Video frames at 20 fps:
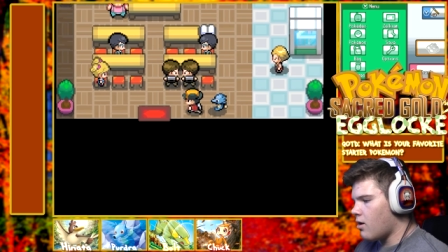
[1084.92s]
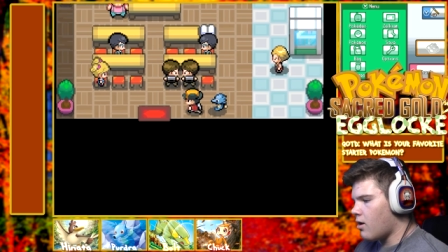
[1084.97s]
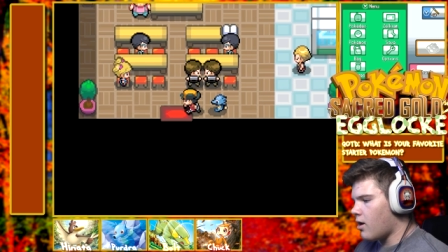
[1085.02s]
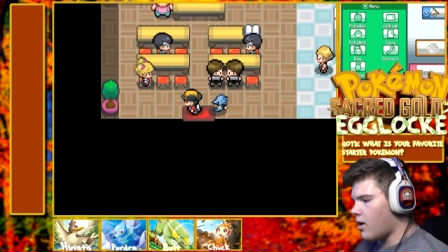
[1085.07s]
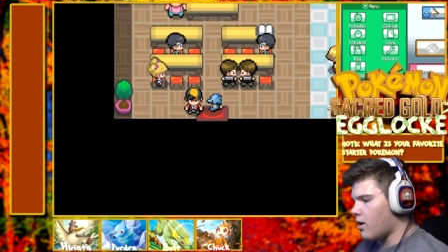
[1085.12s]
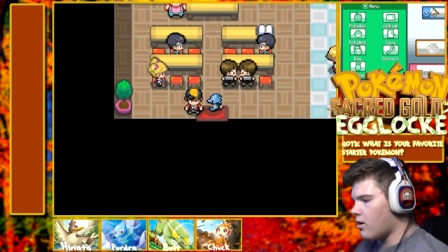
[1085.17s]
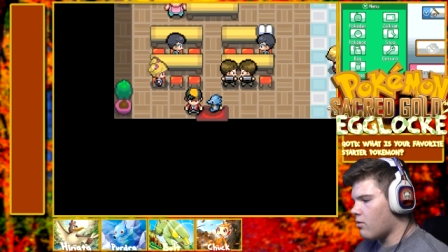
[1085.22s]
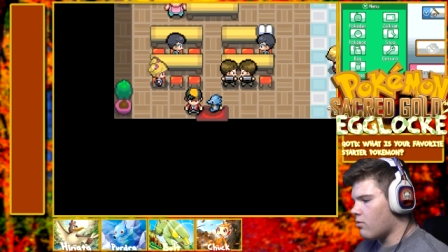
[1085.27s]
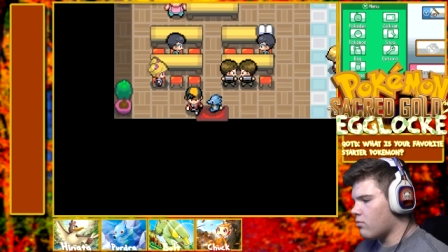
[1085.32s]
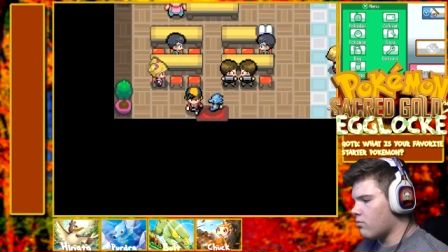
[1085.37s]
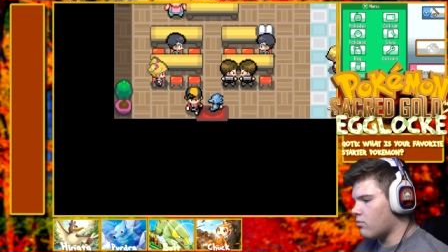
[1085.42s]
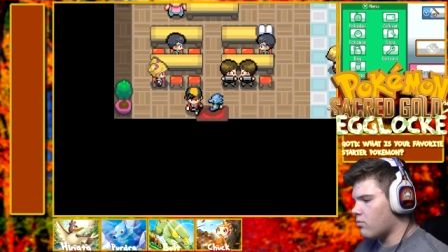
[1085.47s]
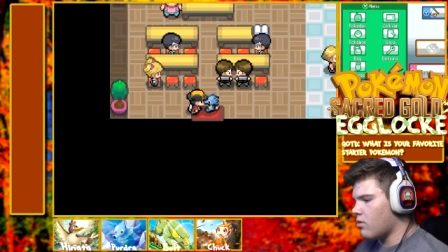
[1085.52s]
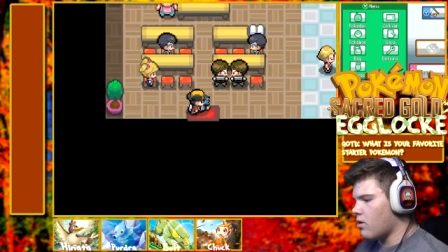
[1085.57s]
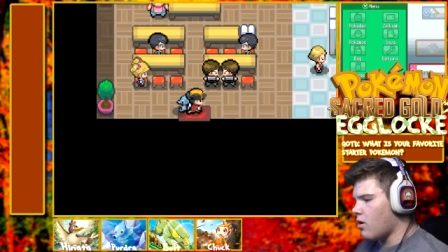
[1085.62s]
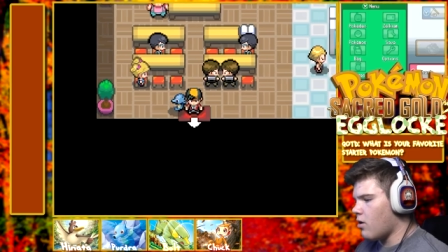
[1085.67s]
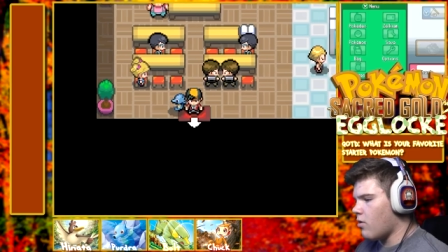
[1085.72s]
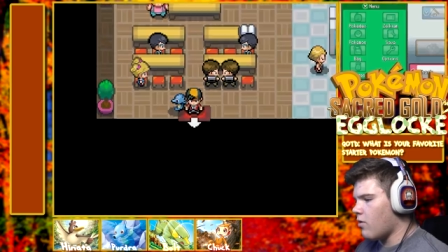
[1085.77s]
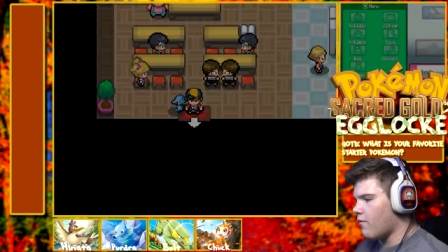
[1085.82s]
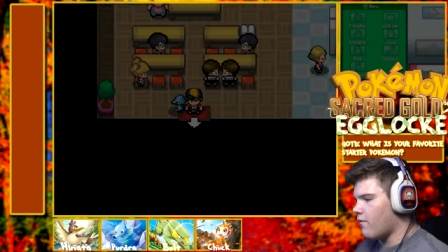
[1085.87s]
I don't
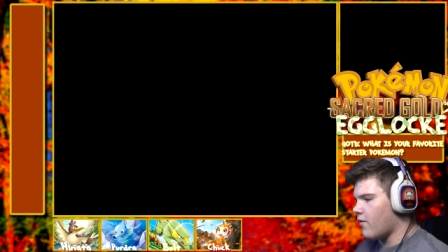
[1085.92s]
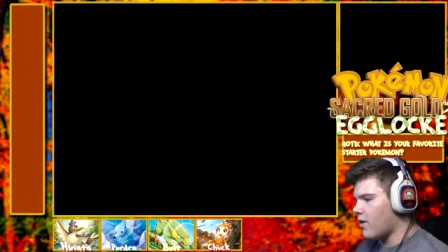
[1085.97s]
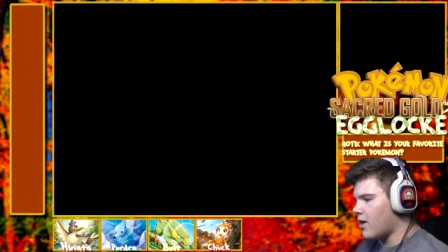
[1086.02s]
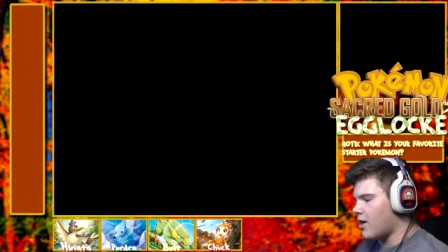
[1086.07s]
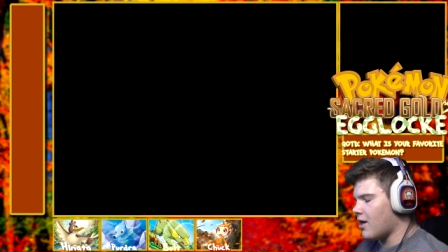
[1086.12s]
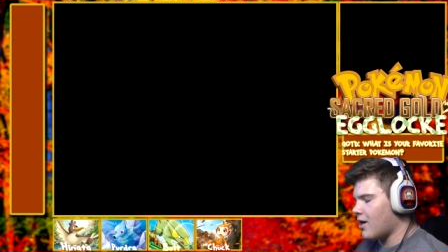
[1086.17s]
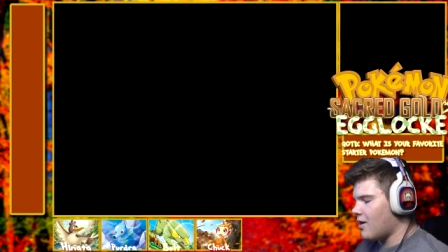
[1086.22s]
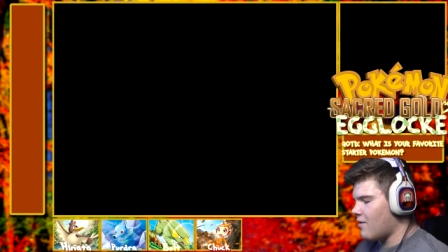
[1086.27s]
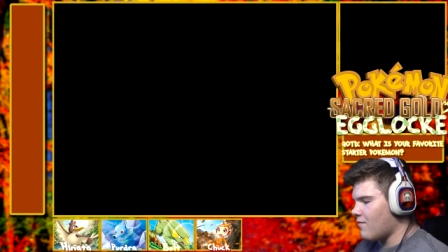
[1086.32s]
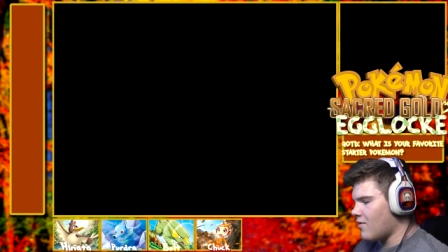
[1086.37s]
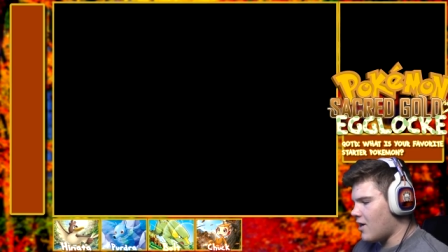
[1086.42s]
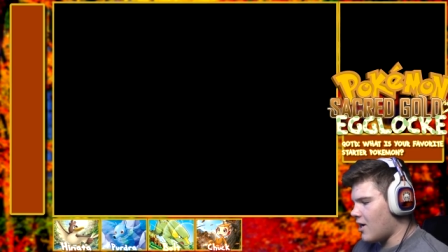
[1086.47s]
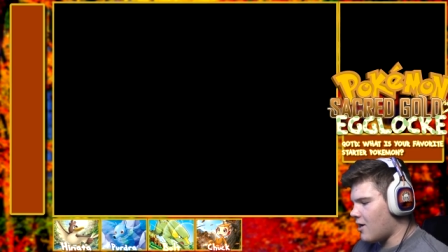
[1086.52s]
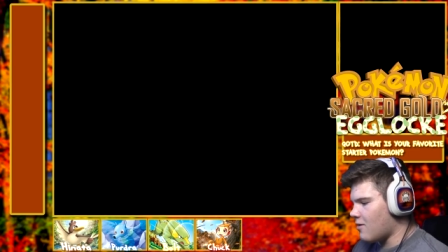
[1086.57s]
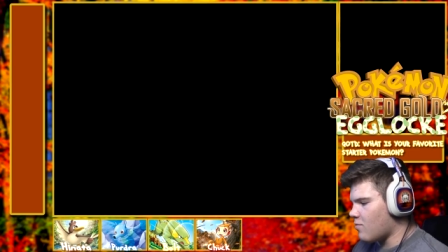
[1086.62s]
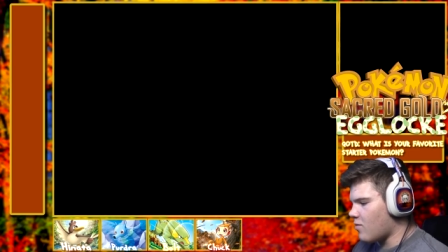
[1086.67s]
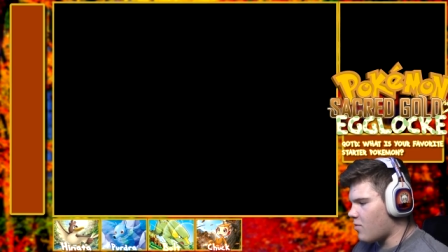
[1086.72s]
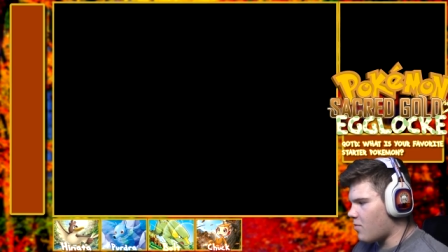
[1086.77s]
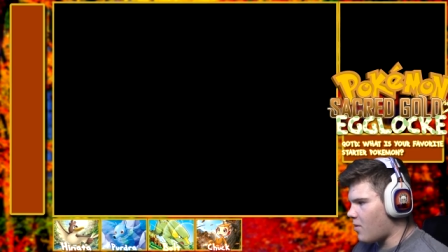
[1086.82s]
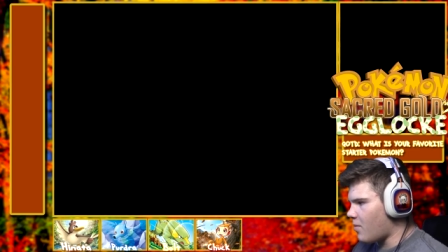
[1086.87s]
know if I can even
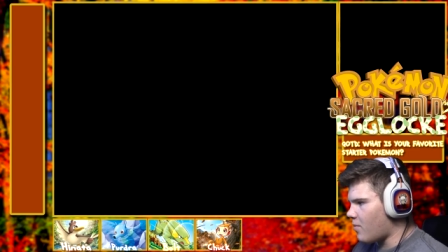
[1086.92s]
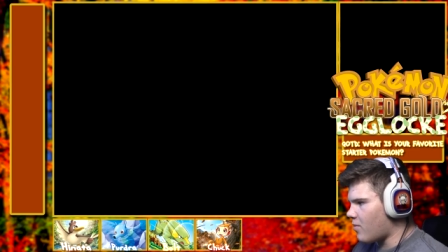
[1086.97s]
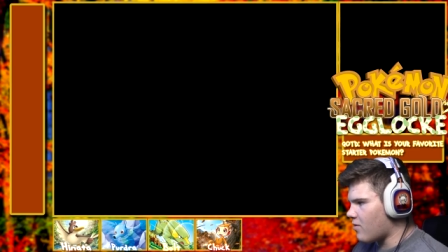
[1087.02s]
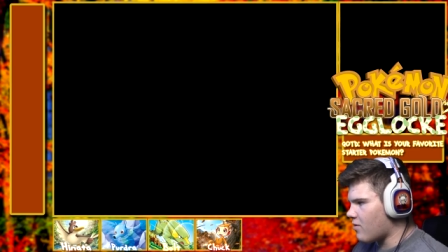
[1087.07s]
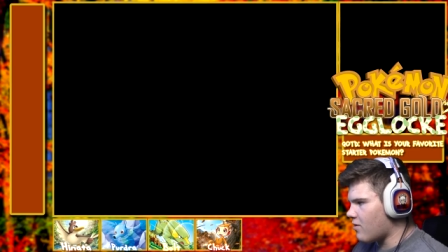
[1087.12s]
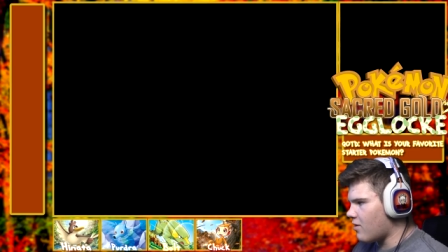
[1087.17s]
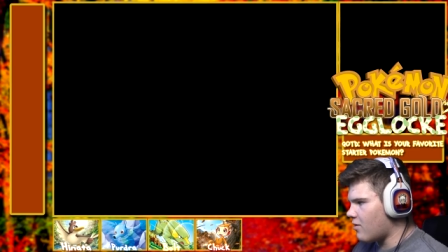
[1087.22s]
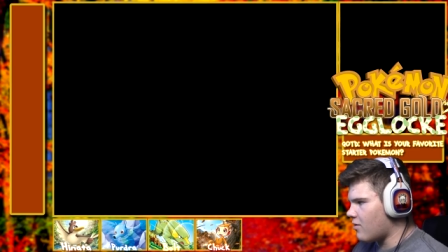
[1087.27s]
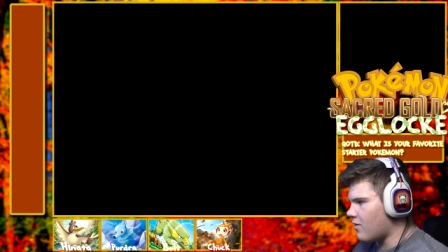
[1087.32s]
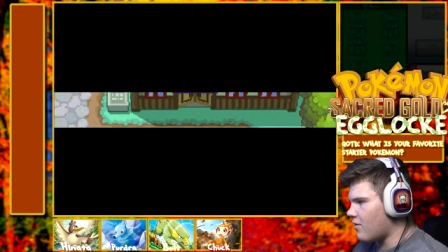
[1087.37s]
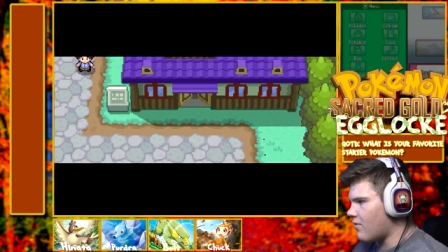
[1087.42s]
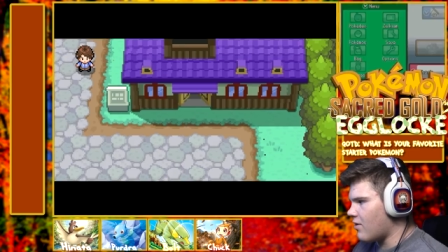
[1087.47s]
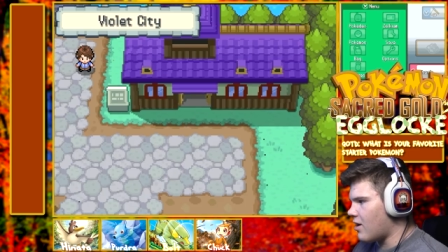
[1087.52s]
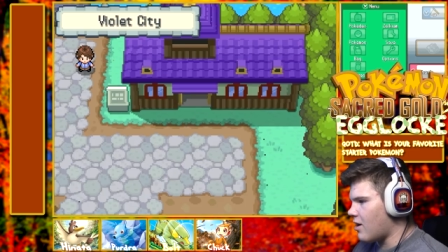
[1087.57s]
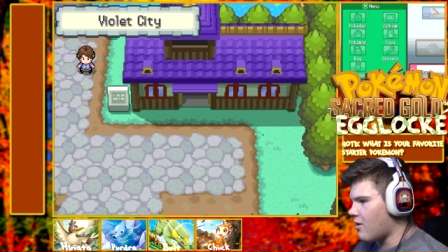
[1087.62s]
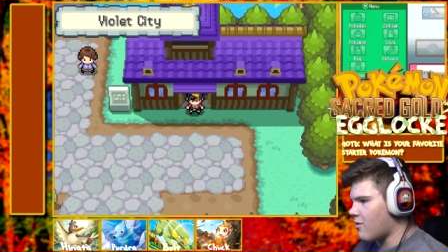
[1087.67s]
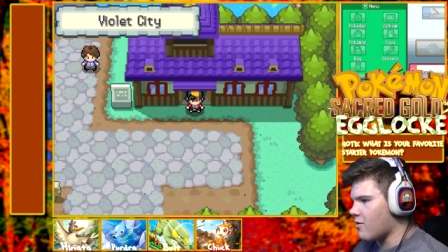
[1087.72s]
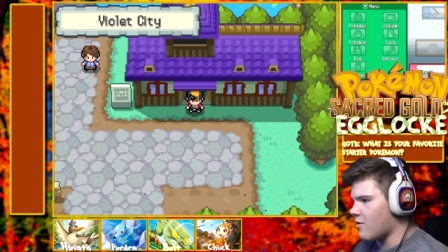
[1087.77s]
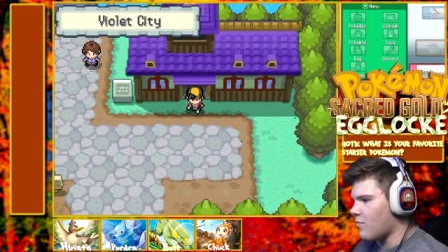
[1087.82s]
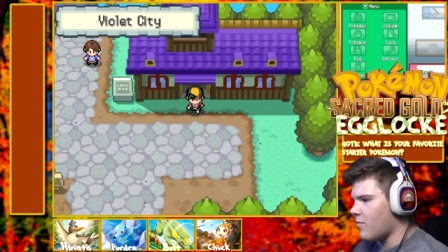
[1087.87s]
add more members, I don't even
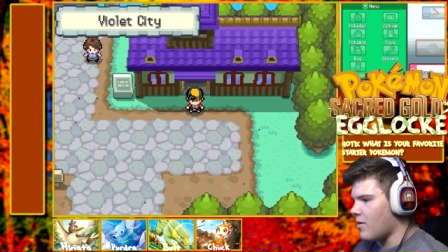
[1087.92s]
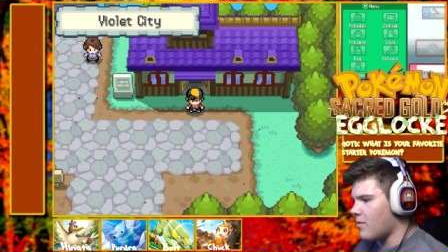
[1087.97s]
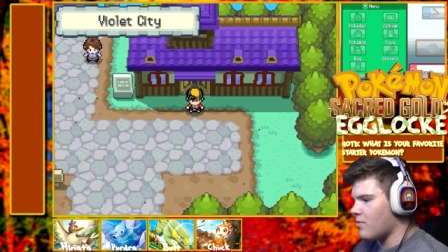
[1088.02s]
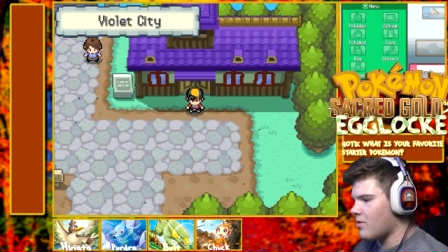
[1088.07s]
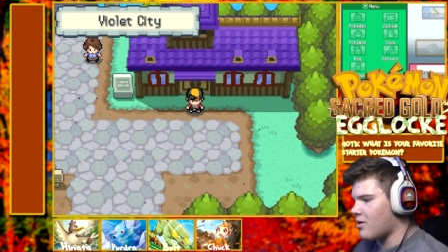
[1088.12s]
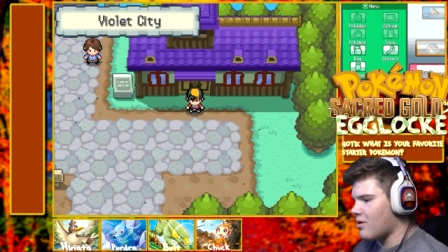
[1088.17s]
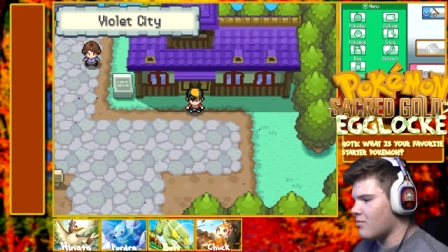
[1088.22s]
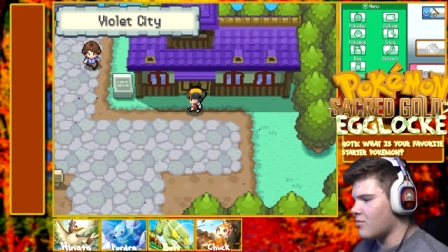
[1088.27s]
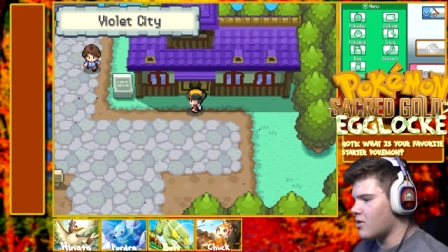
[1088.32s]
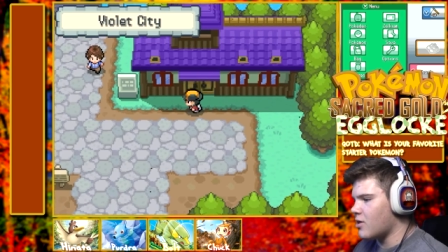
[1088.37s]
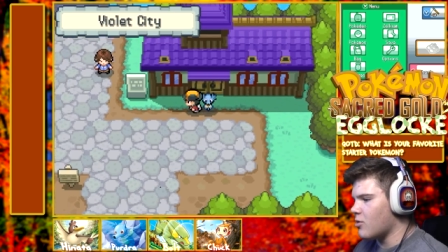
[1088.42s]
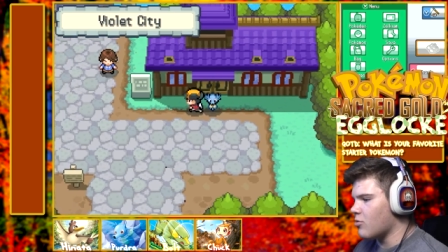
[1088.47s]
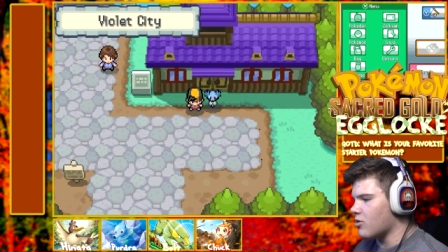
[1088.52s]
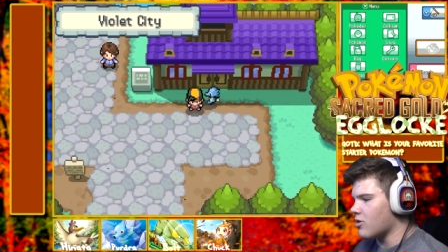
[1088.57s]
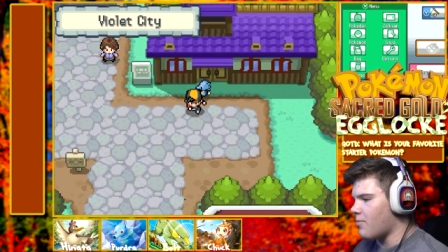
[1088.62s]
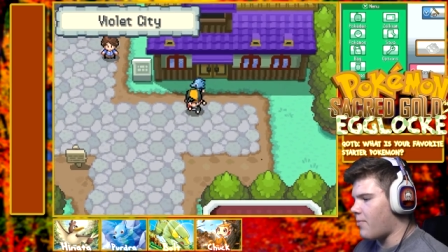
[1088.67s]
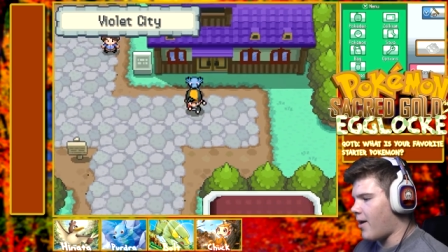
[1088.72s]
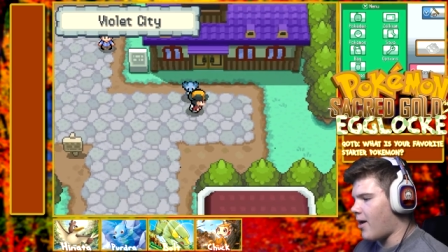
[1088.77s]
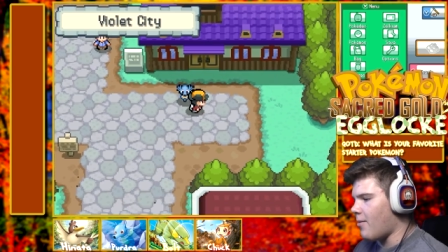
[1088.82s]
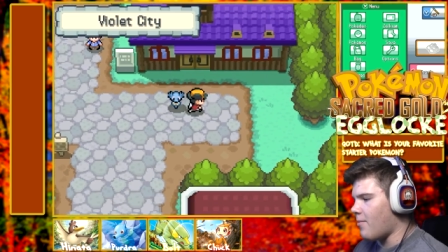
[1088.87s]
care. It's probably something to do with
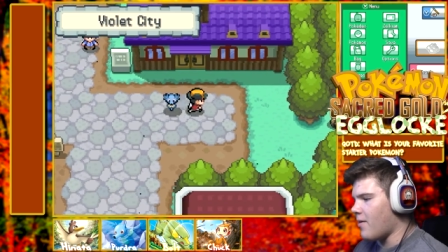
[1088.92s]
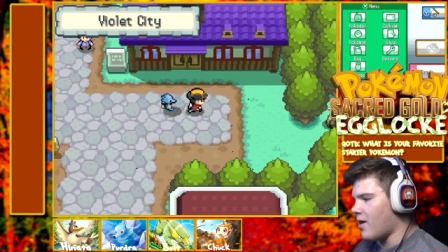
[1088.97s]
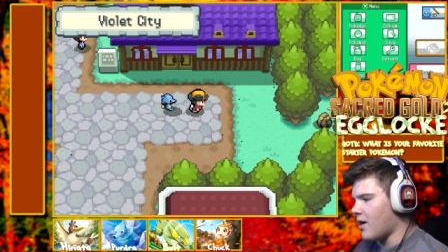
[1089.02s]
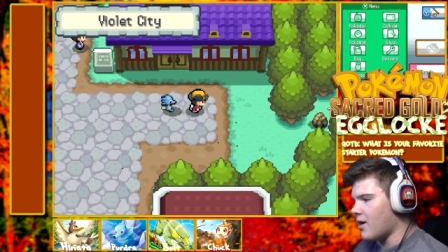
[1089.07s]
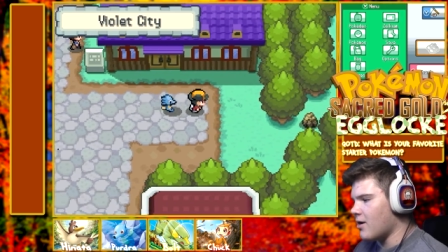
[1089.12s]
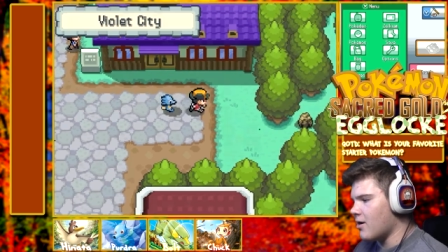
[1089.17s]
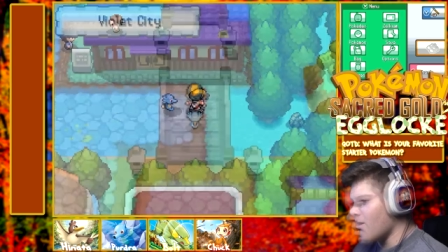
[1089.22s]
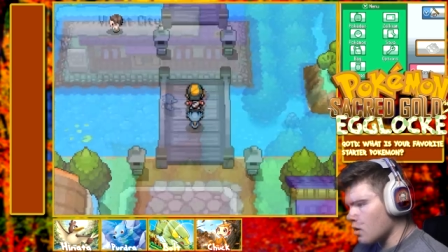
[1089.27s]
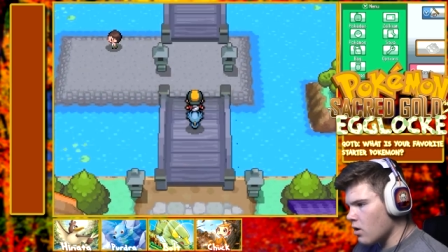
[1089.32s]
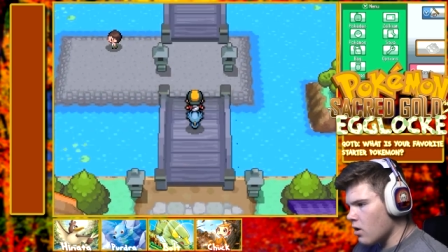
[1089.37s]
the Palpad.